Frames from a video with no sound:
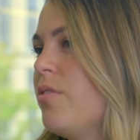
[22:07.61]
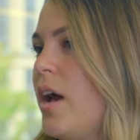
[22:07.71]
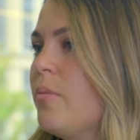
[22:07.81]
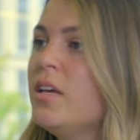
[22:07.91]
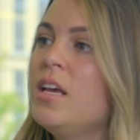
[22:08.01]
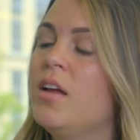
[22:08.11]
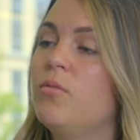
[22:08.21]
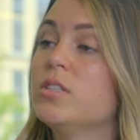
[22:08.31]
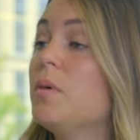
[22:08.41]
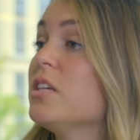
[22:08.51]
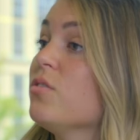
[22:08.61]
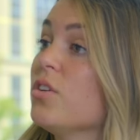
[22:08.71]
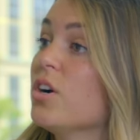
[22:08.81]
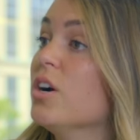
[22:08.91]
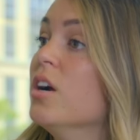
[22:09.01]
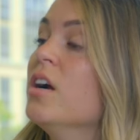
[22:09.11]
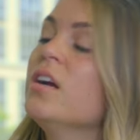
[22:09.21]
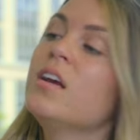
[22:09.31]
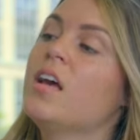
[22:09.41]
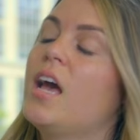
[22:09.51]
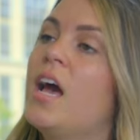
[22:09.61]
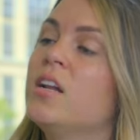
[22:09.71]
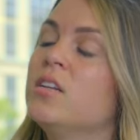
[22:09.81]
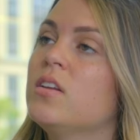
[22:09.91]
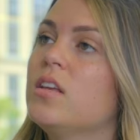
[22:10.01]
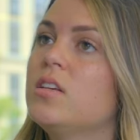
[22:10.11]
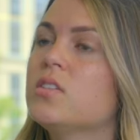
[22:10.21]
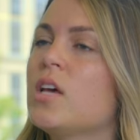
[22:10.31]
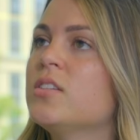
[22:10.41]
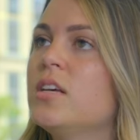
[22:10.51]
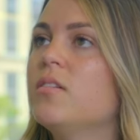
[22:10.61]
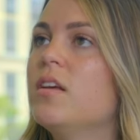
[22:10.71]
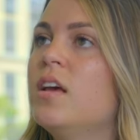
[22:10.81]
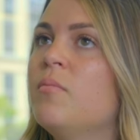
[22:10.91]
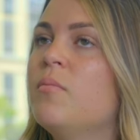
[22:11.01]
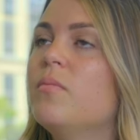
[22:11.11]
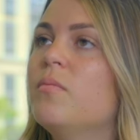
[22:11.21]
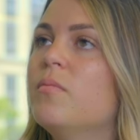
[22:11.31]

family and what's best for her and he says it it